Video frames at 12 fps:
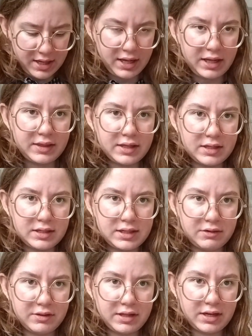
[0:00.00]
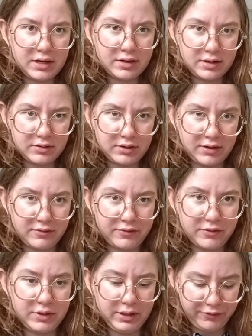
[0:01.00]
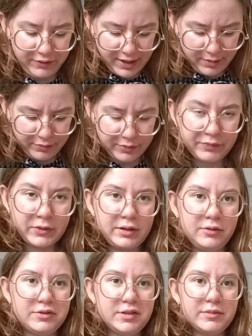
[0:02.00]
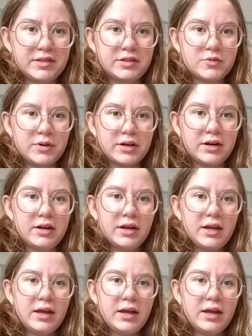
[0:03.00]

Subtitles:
And then down there you have your heel flap, losing my stitch marker.